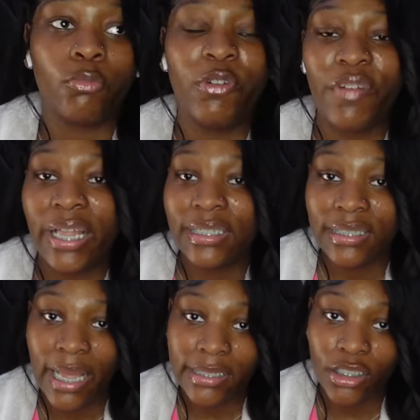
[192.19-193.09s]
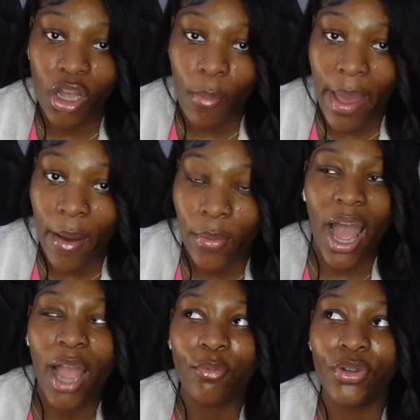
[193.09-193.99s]
We finally decided to go out.
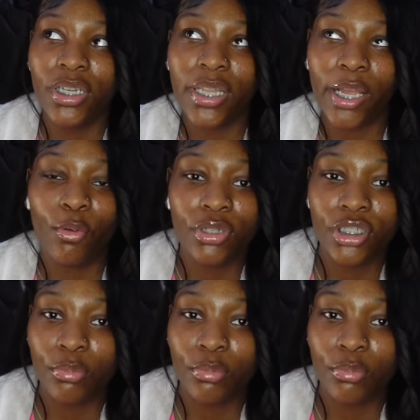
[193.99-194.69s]
I really like going to the